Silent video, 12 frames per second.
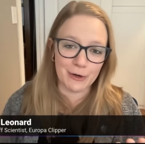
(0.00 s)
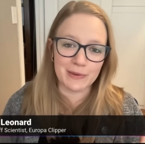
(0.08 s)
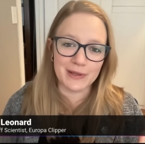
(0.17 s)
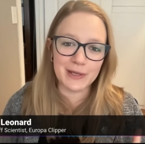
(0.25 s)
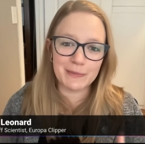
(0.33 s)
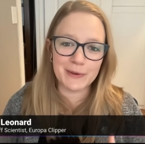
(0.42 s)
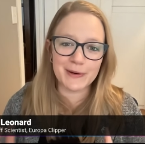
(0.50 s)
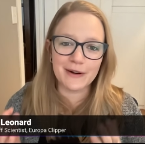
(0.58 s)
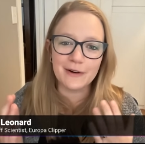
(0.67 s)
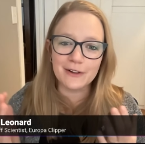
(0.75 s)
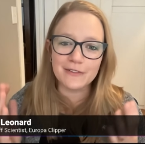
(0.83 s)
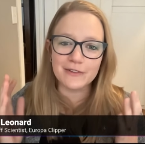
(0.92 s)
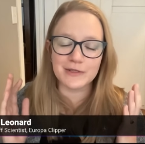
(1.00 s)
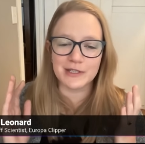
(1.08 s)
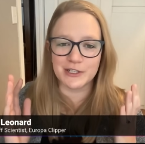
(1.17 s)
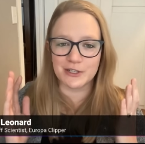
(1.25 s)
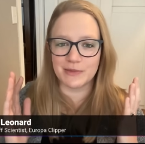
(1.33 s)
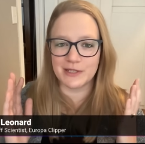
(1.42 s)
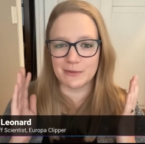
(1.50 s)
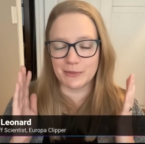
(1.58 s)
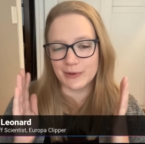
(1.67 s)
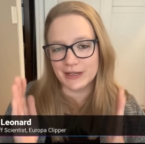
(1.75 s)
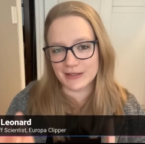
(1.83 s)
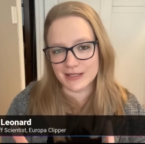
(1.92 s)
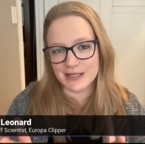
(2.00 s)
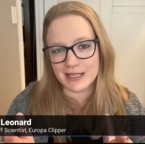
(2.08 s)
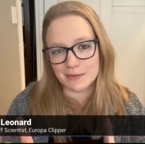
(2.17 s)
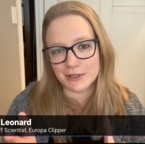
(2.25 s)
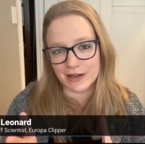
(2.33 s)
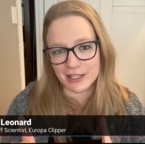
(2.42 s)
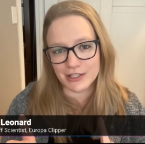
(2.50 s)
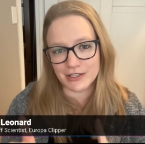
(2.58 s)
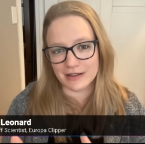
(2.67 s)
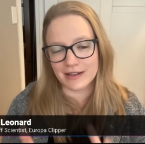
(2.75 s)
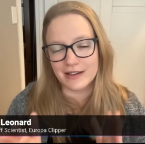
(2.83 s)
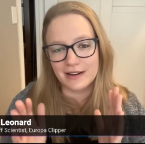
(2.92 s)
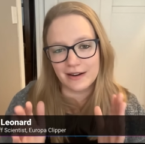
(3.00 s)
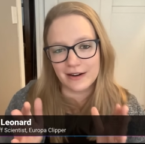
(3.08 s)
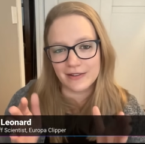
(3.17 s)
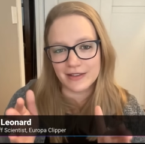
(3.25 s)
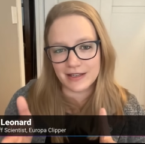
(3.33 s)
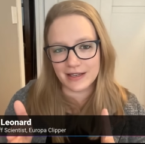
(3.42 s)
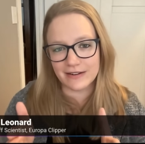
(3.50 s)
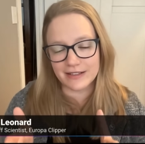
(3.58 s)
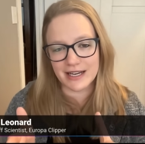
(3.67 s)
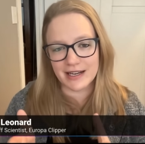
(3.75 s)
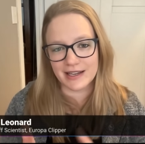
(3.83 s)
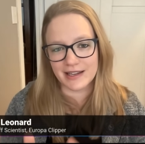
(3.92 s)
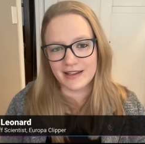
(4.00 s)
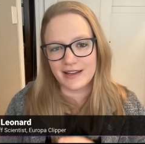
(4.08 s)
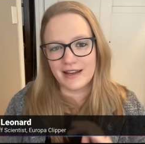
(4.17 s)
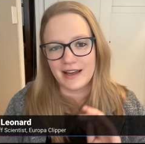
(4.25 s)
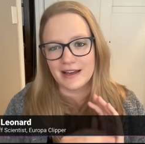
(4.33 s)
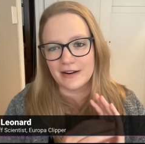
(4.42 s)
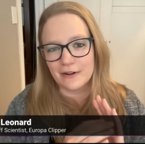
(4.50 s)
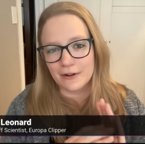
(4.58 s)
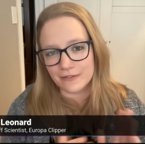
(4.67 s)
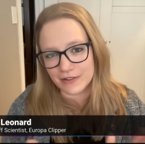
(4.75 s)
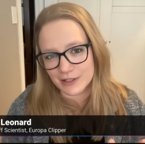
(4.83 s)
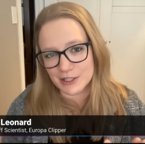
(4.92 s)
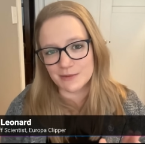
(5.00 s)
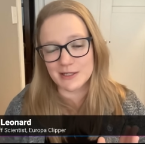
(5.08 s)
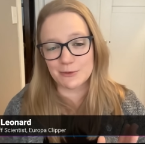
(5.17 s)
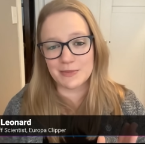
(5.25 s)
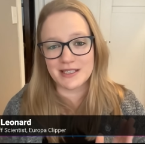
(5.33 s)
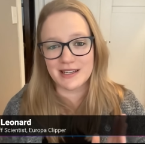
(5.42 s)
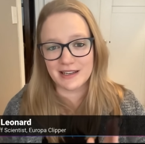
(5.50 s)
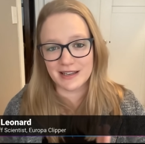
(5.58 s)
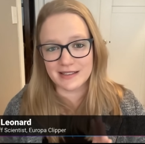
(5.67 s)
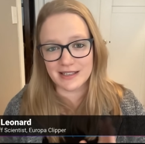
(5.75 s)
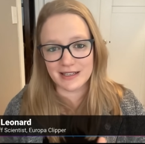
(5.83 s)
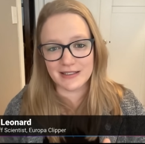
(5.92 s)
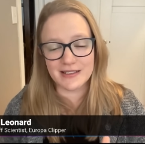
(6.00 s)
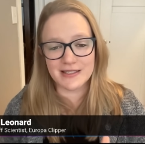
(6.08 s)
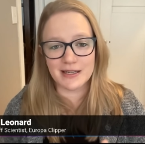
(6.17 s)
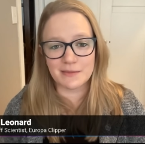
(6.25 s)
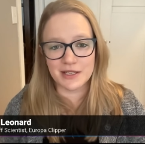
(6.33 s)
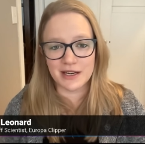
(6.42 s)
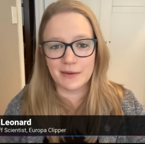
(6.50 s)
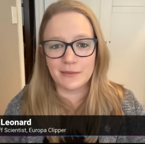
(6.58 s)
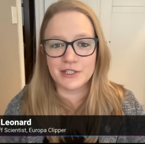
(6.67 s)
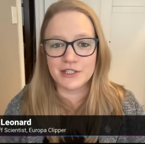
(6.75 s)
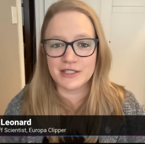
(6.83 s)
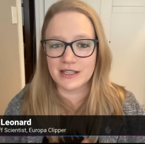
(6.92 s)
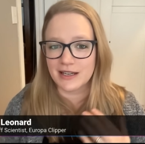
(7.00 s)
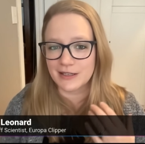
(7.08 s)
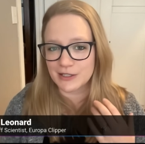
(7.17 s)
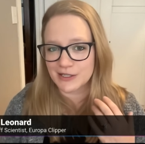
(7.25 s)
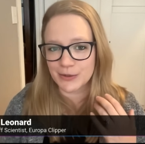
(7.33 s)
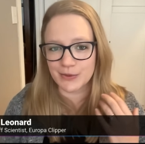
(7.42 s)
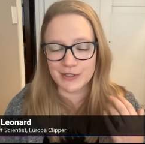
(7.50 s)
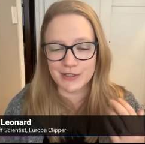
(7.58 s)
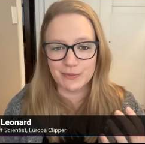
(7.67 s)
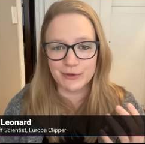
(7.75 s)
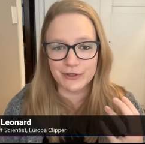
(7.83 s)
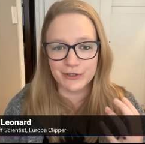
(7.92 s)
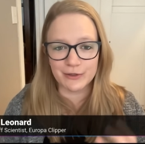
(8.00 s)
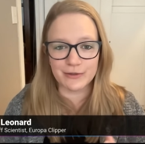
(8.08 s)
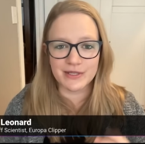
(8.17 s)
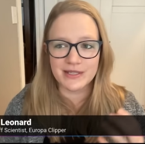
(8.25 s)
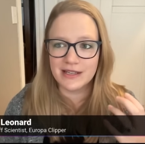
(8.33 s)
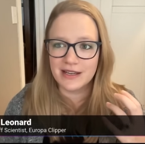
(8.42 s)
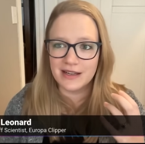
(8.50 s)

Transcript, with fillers: Clipper, all of those instruments are pointed the same direction on the nadir deck, and all of the instruments will be taking data at the same time, which is again just going to produce